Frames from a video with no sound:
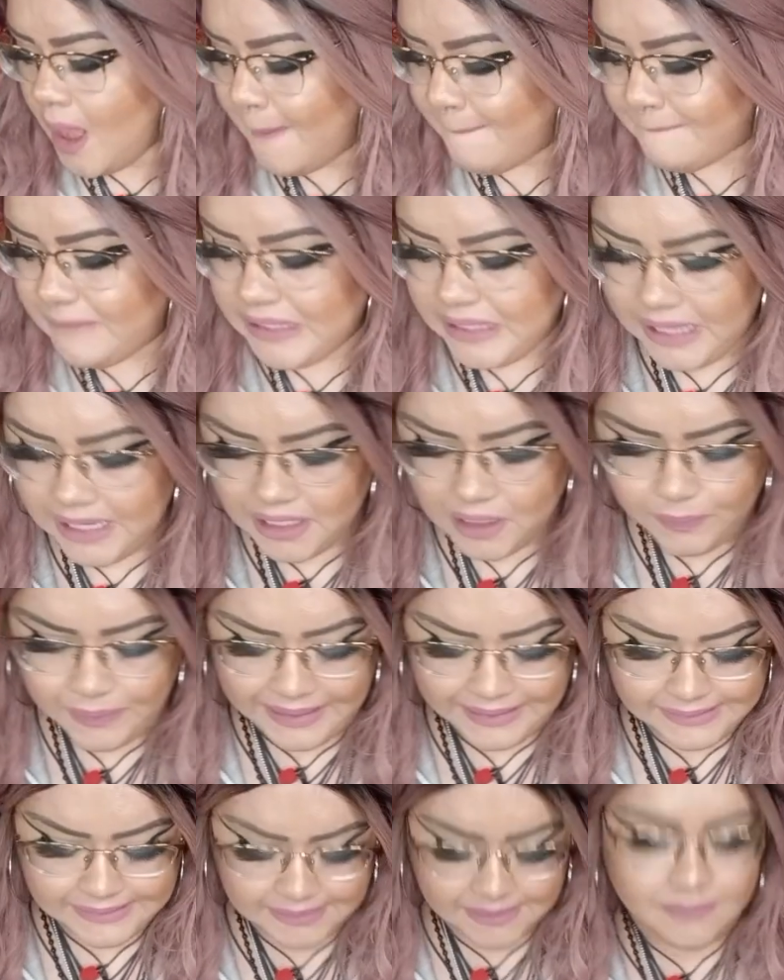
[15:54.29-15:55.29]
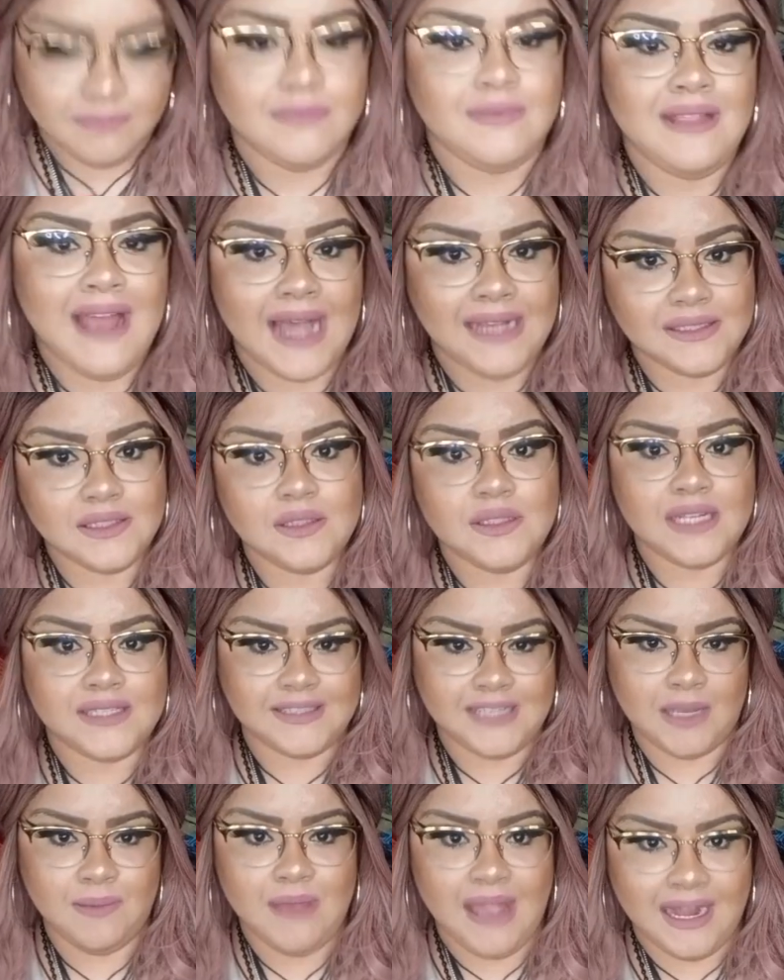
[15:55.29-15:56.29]
but anyways that's the
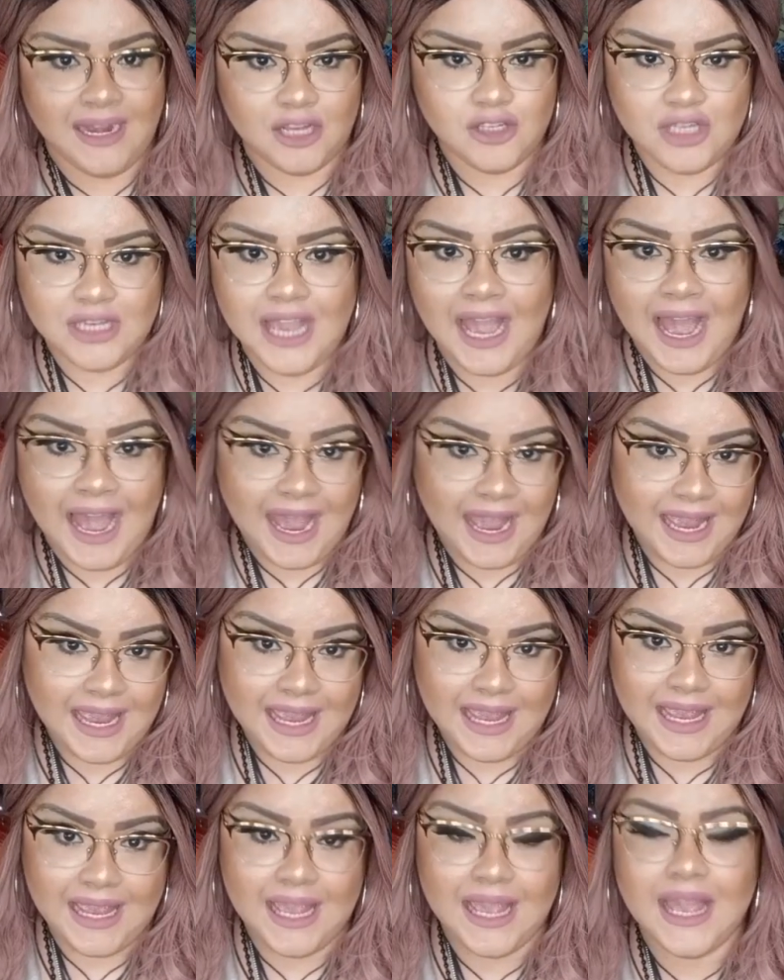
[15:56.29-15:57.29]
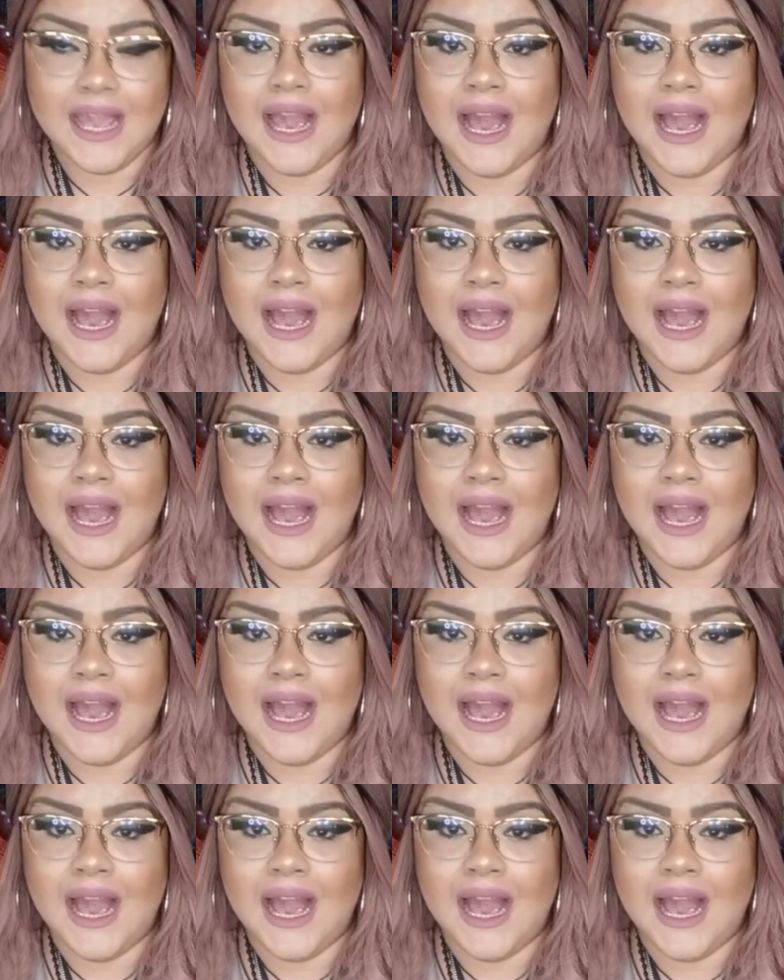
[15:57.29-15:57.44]
same energy i